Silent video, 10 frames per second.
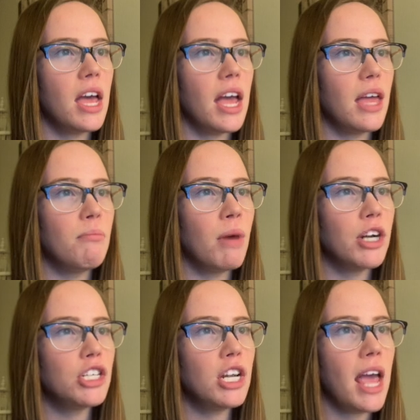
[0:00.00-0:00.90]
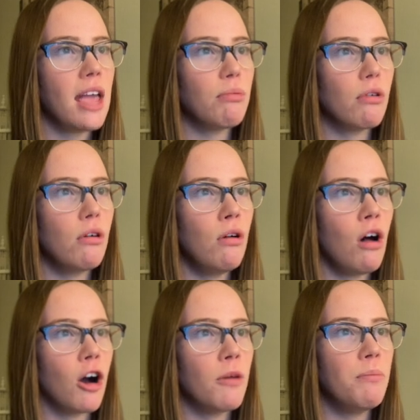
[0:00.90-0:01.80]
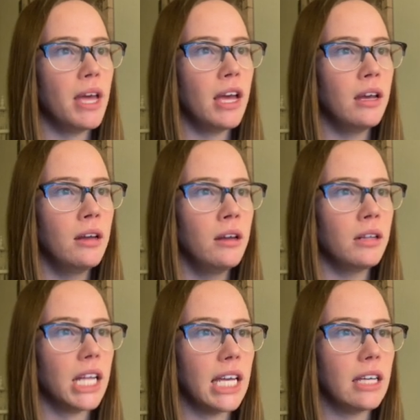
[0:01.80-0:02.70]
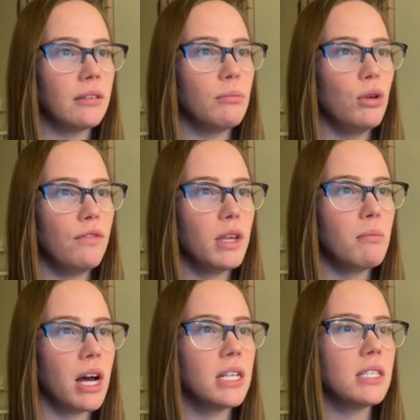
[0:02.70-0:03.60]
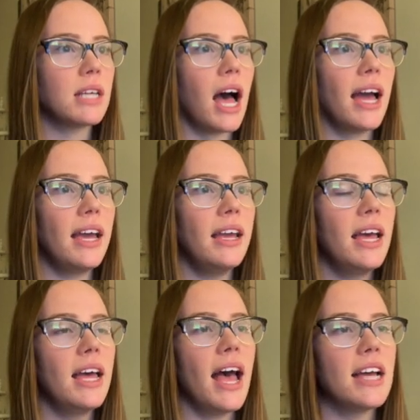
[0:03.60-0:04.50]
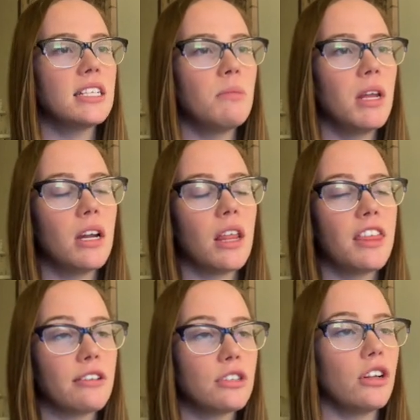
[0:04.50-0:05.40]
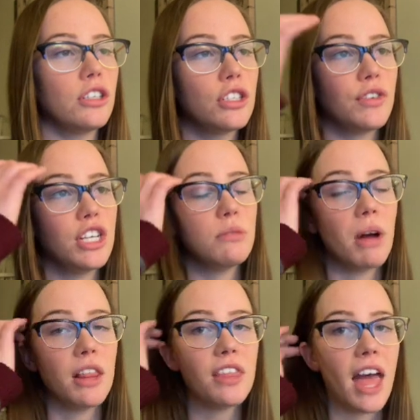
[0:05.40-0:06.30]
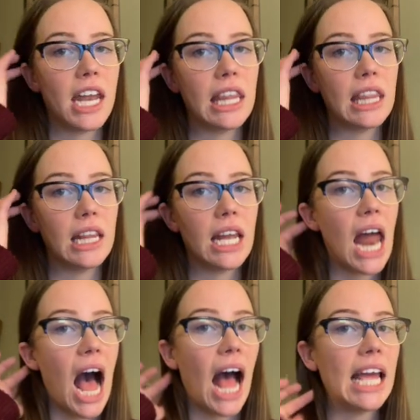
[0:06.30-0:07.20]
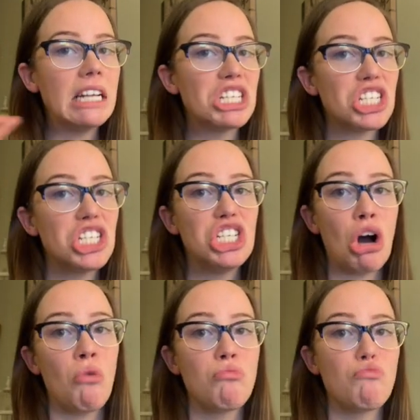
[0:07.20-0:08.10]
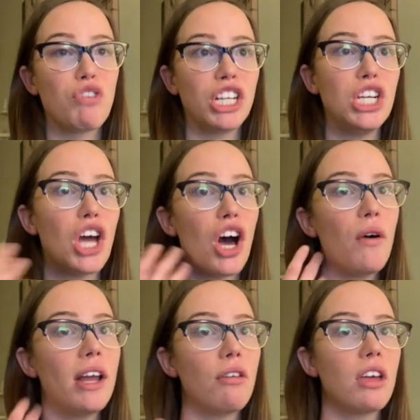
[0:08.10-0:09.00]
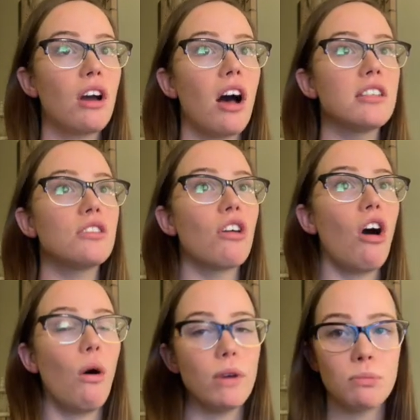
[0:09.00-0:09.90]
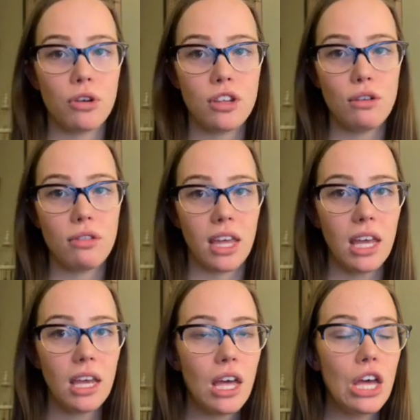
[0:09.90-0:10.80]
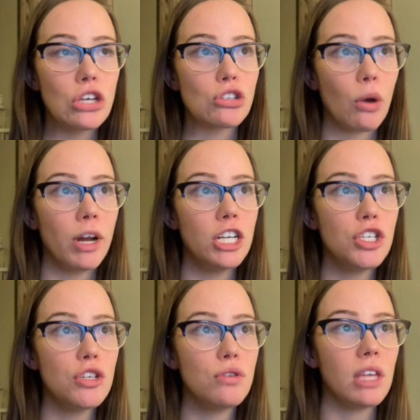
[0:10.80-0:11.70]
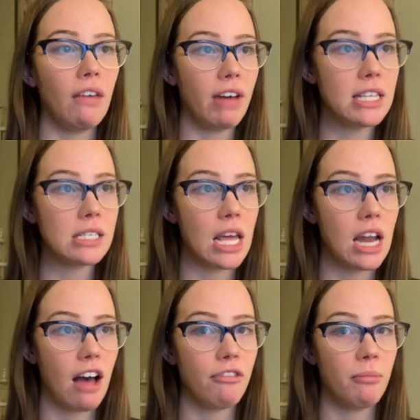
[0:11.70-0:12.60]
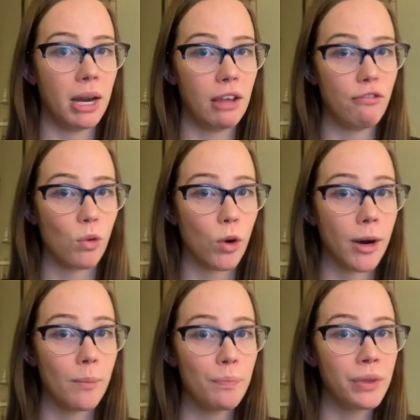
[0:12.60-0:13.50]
In March and April, our big like moving months, I estimated $1,000 for each month, and I just don't really know. I know that costs are always more than you think, so I wanted to give us enough money for